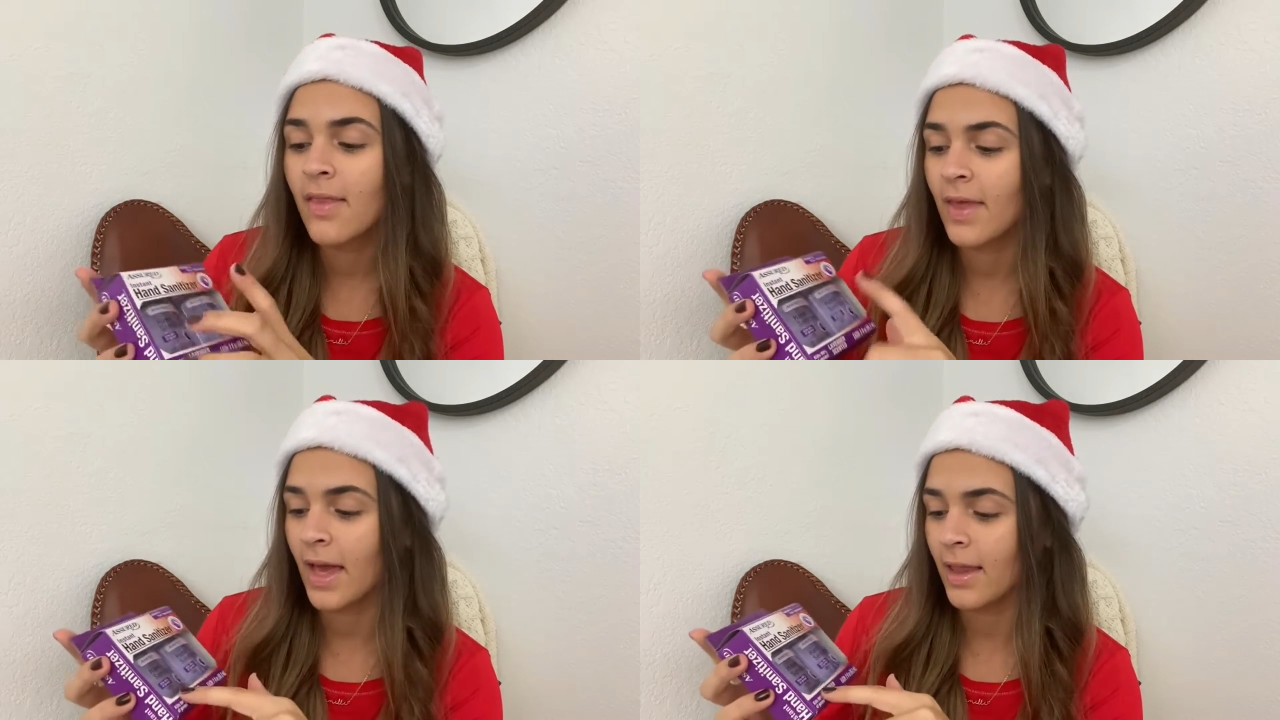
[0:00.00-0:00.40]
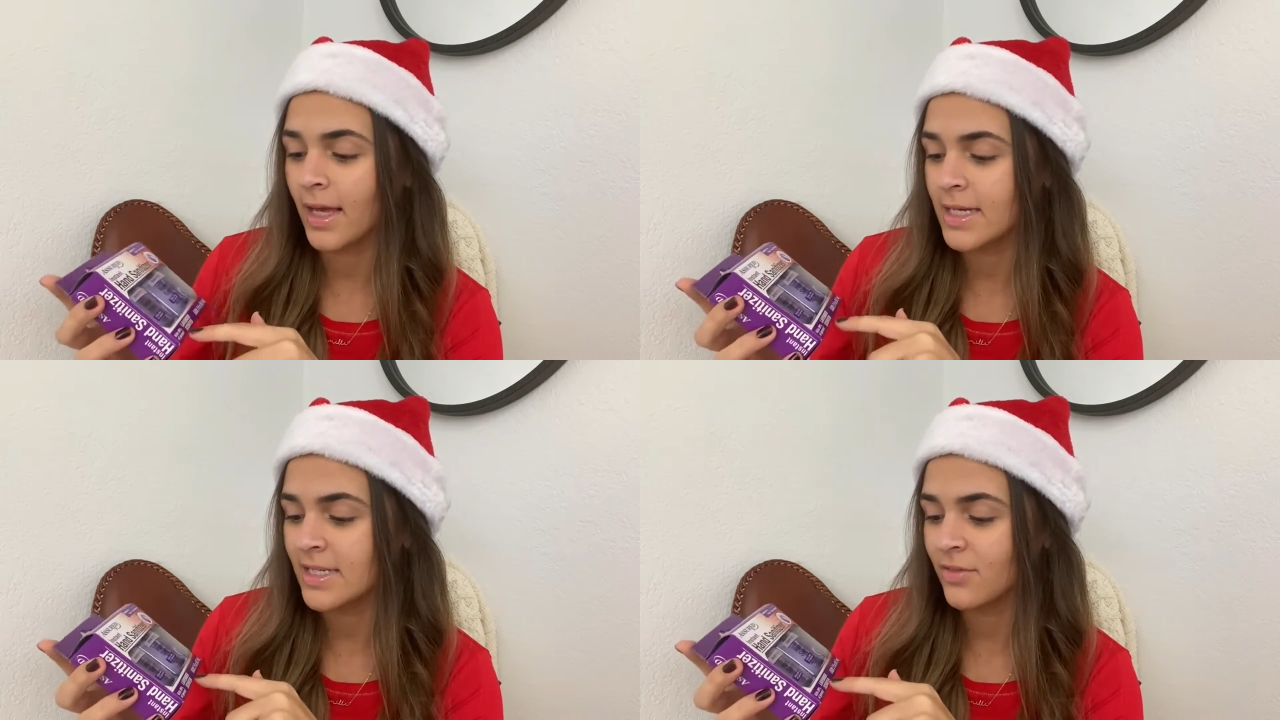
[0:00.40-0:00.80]
They had
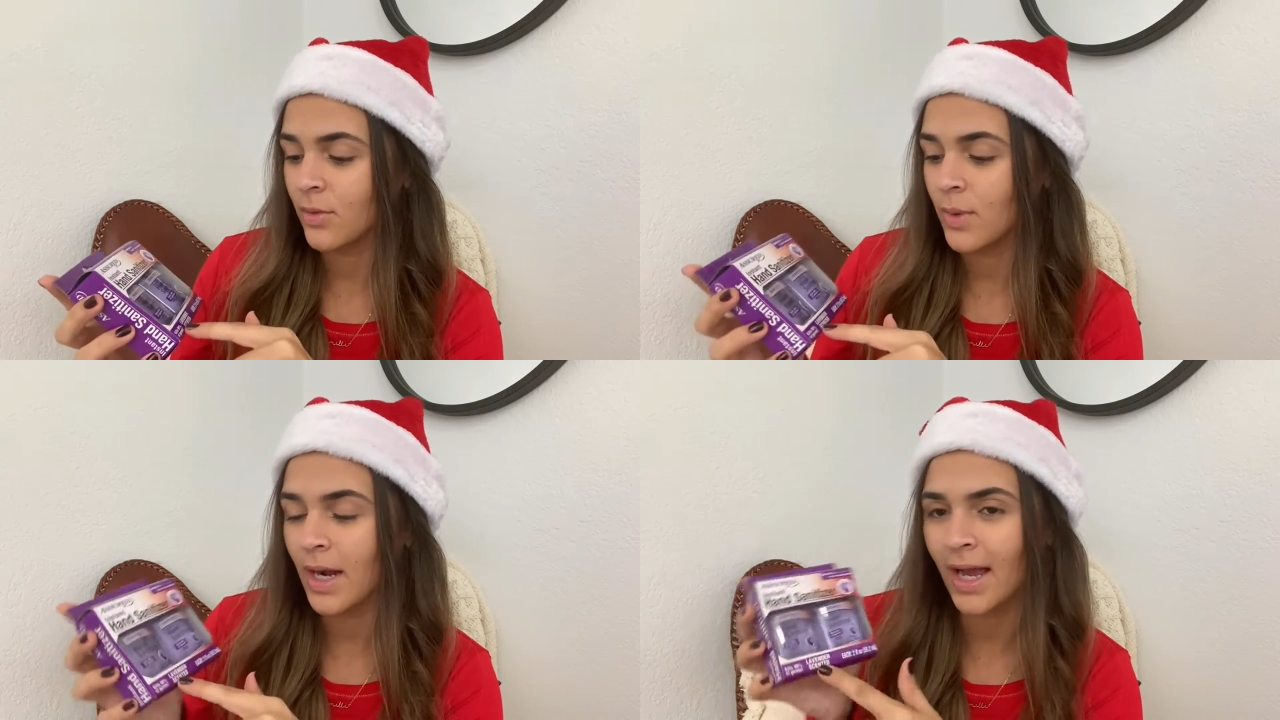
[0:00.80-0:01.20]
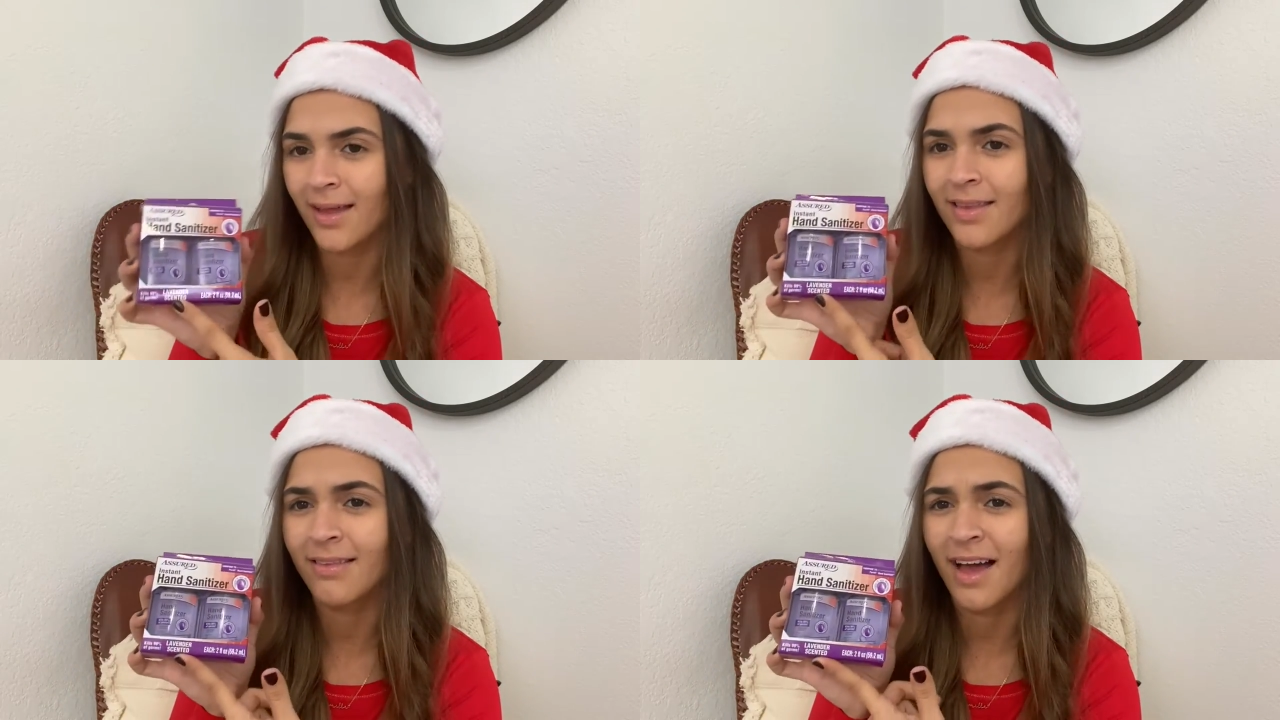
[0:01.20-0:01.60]
like a different one. I
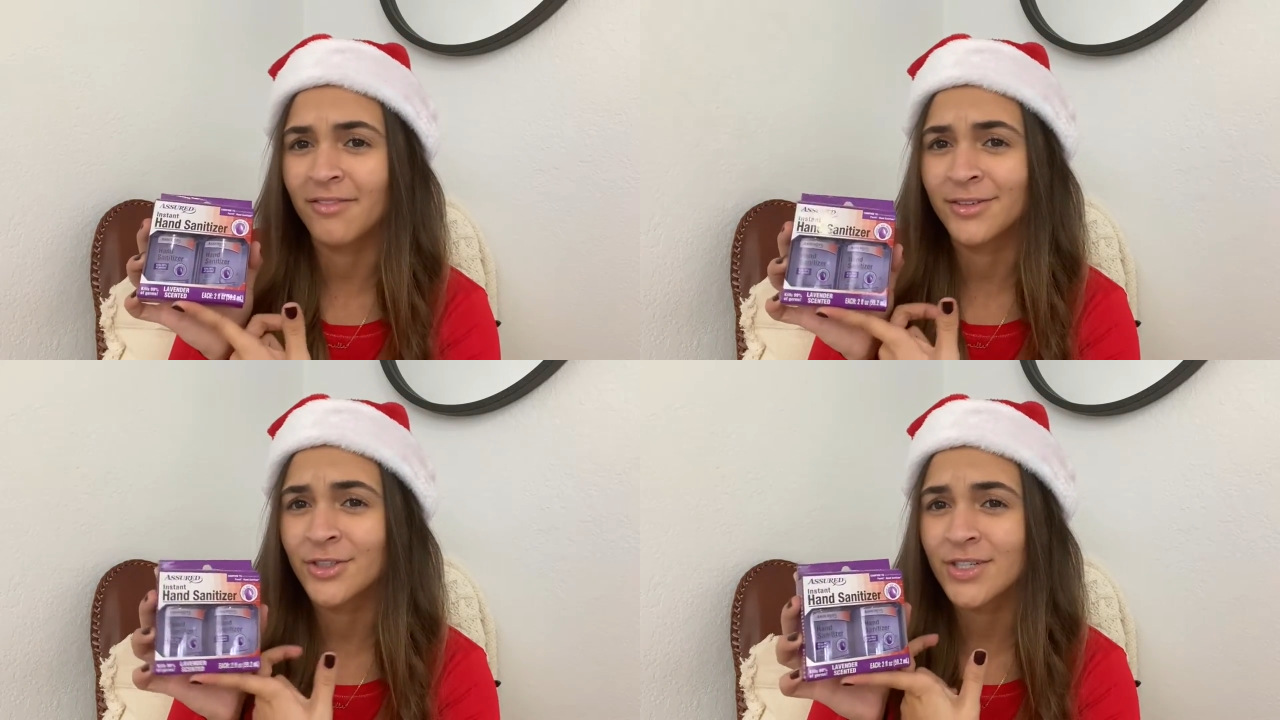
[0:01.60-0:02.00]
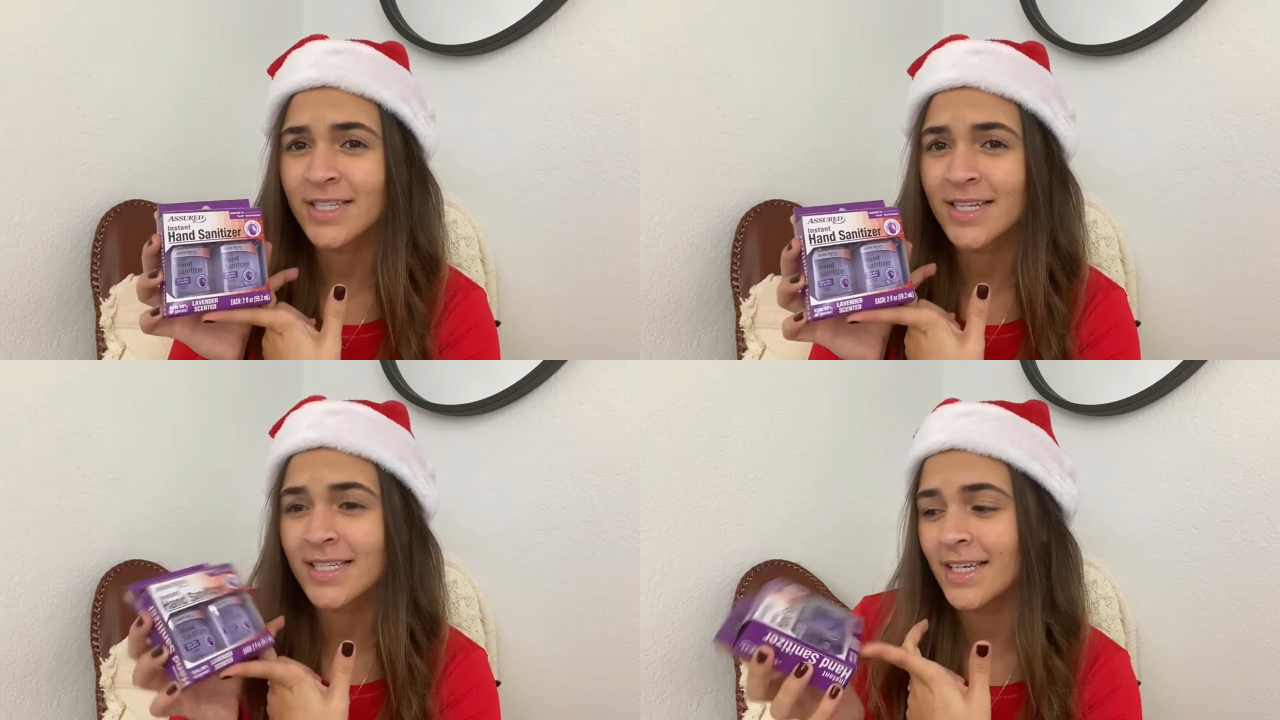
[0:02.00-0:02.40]
got the lavender
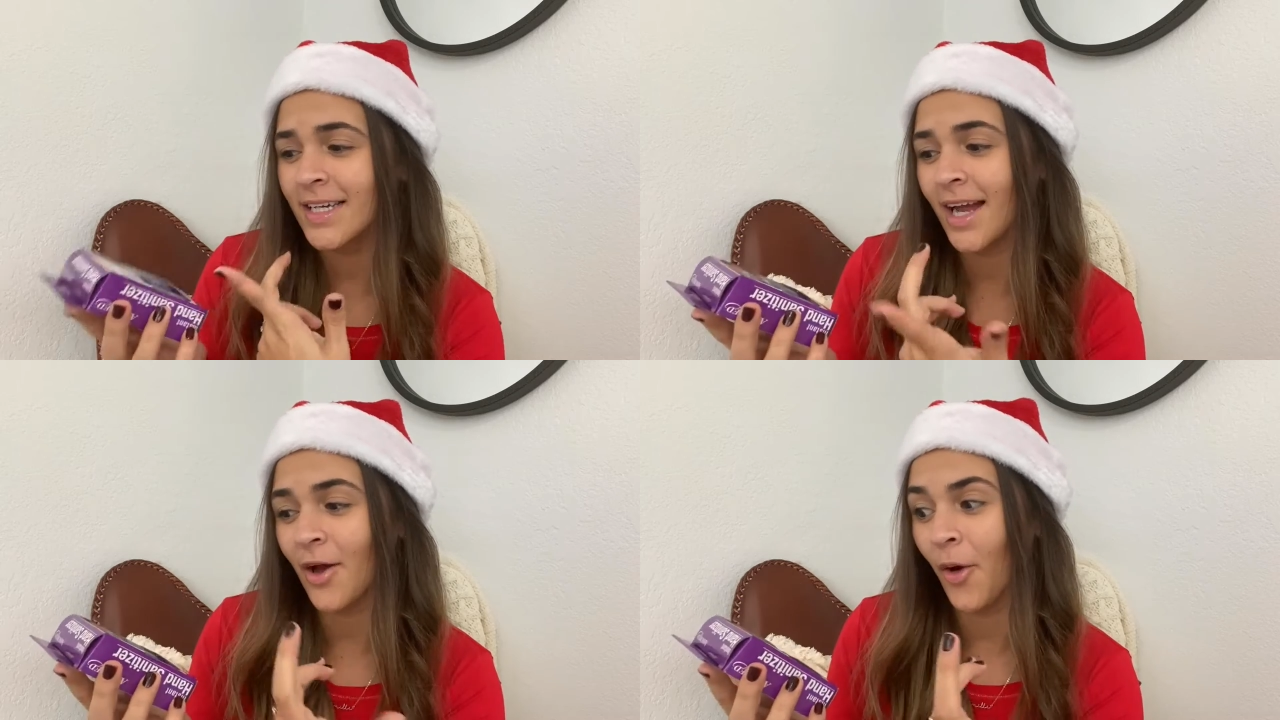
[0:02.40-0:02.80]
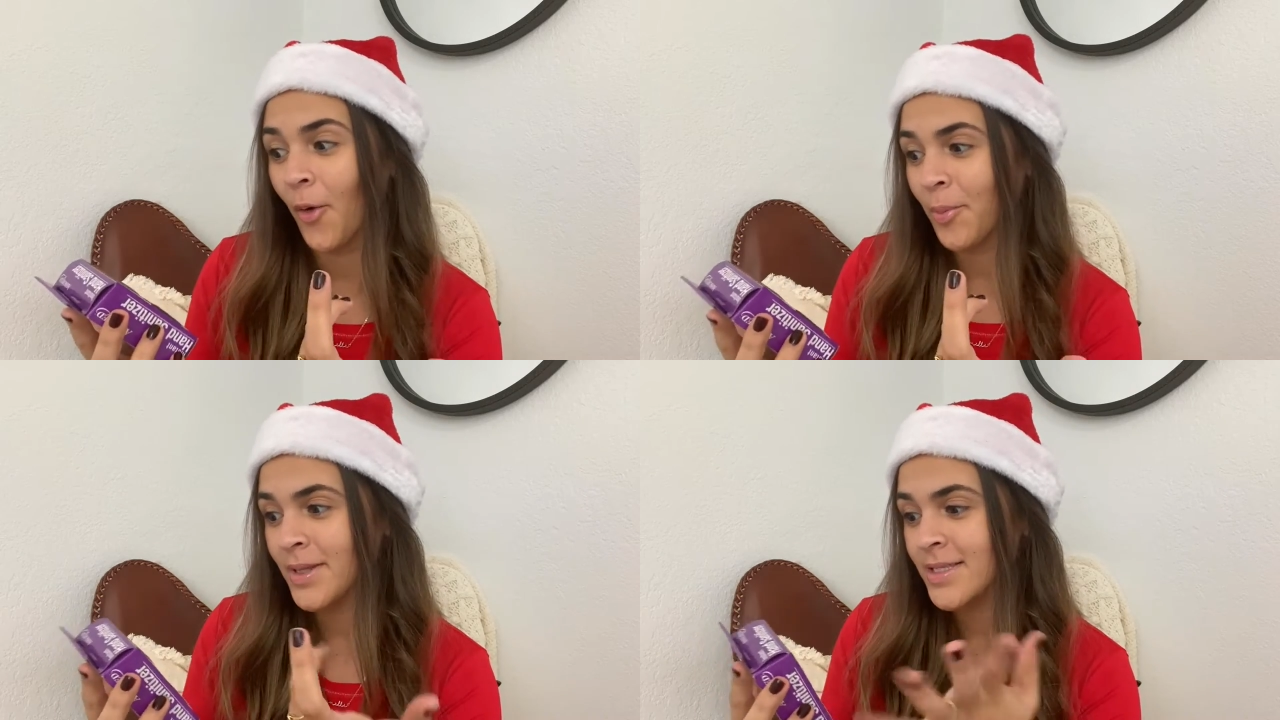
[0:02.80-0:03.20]
scented. I hope it's